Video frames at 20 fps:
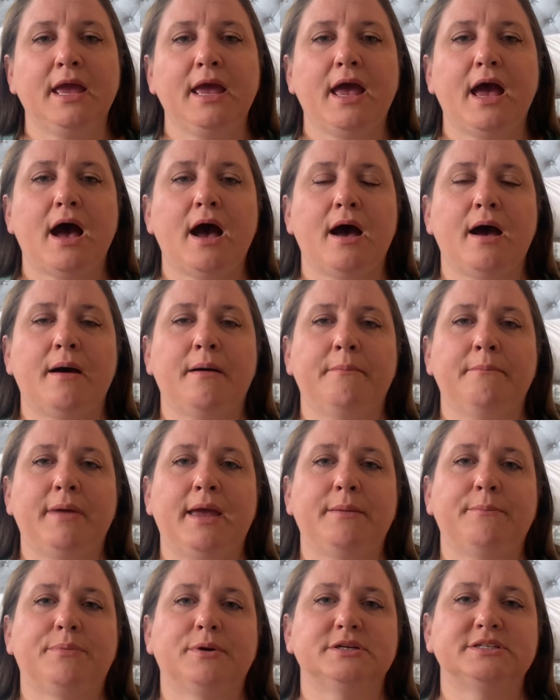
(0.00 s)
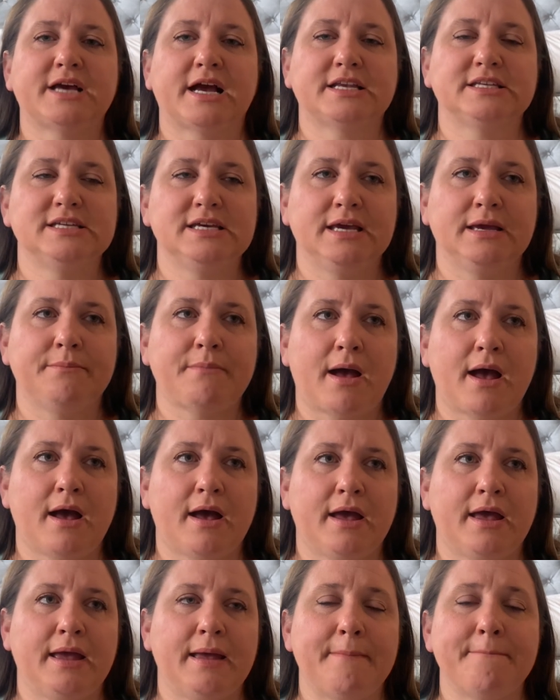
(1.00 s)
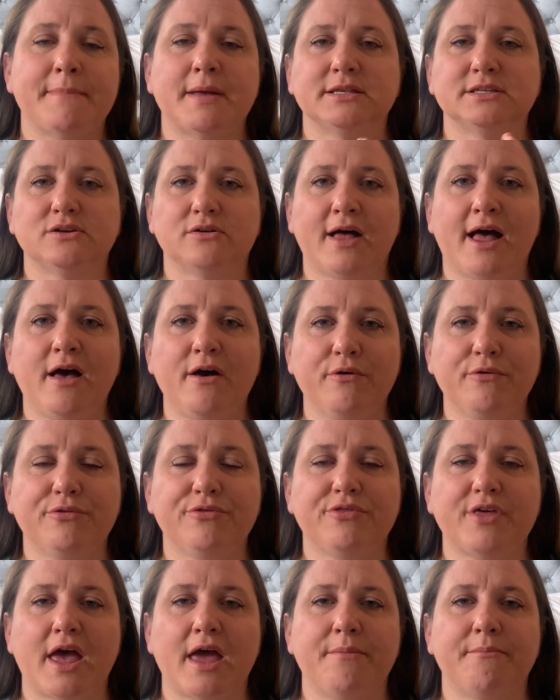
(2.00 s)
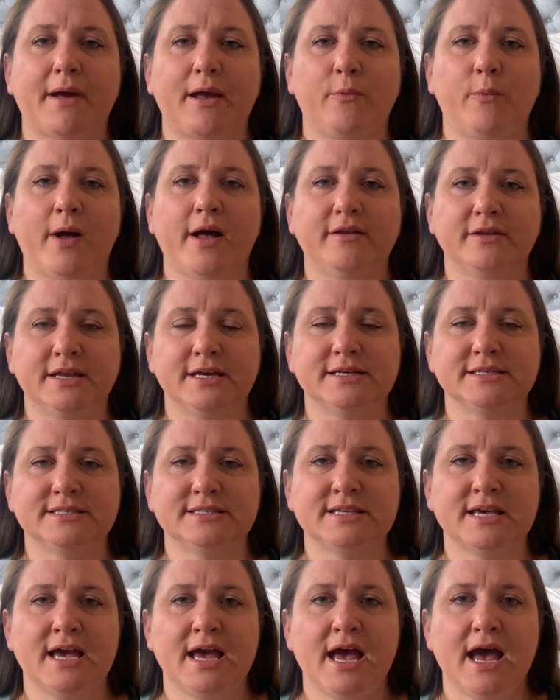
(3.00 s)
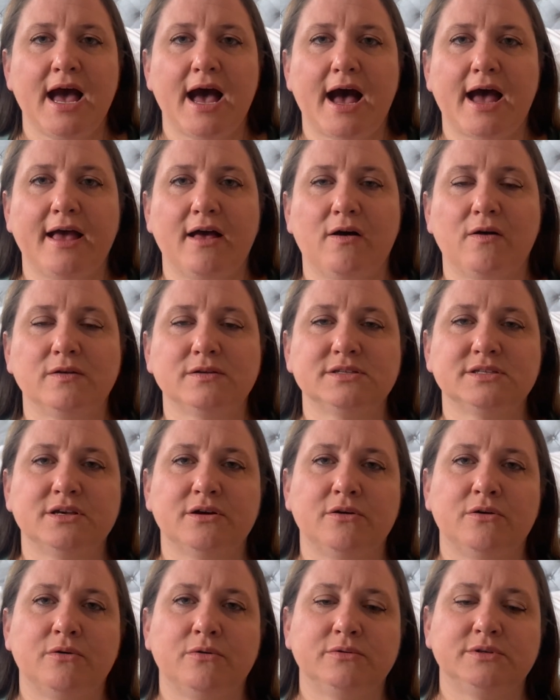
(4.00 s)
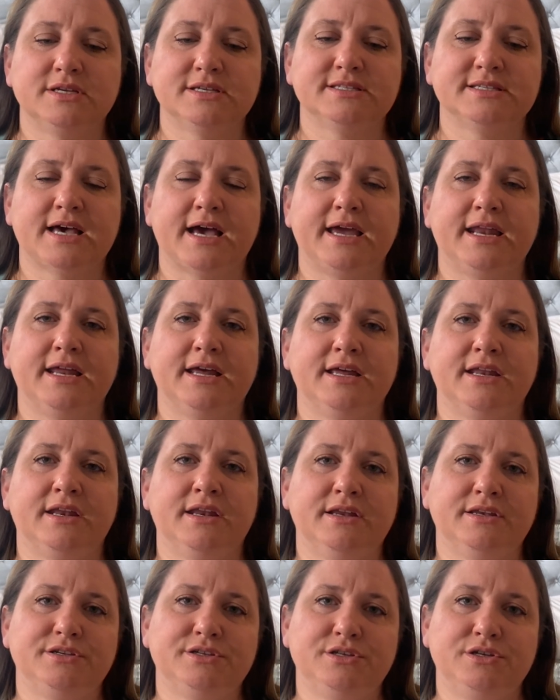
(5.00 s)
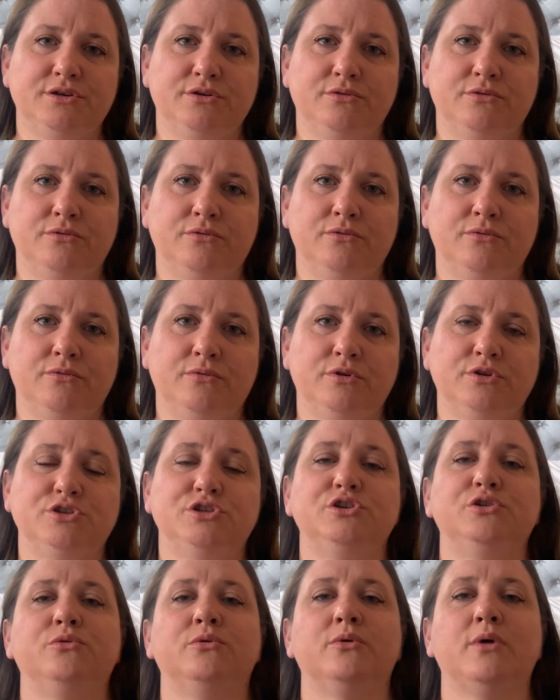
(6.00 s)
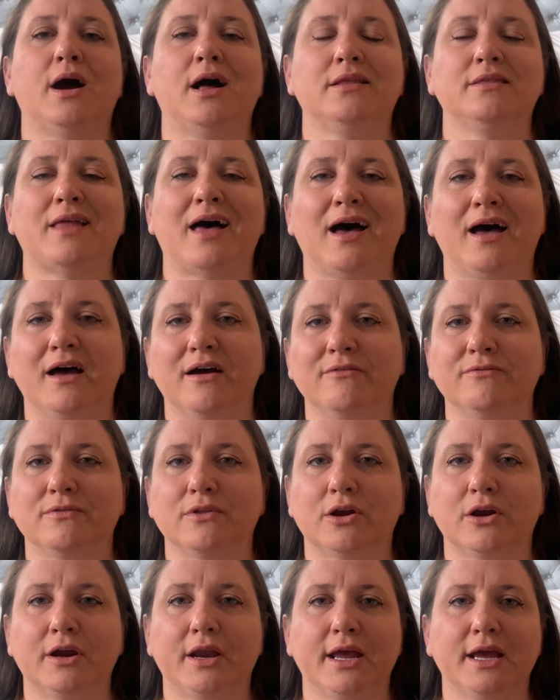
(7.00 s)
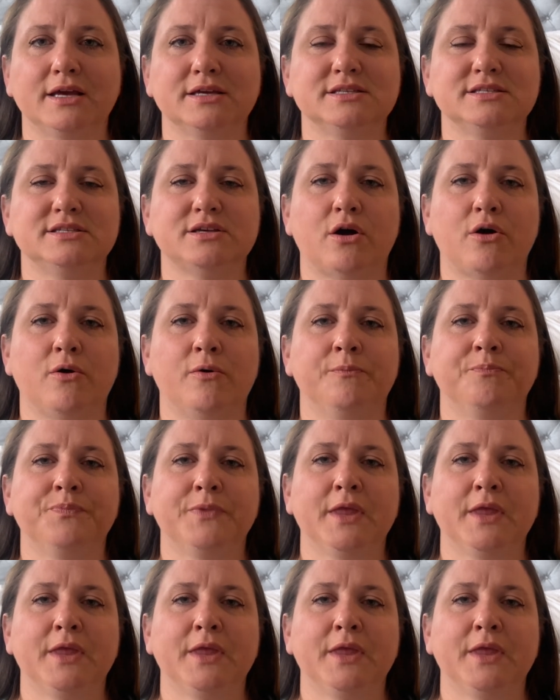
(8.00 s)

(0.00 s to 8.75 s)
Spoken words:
and protecting my mental health and my wellness, I also decided to do a lot of learning. So